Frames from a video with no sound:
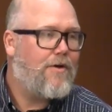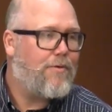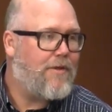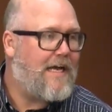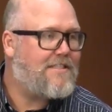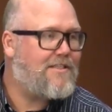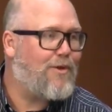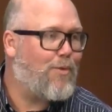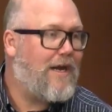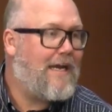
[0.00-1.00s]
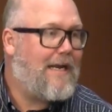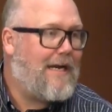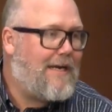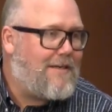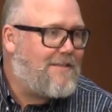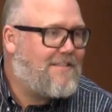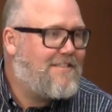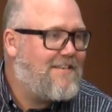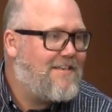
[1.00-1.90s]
Well, that's the way it is.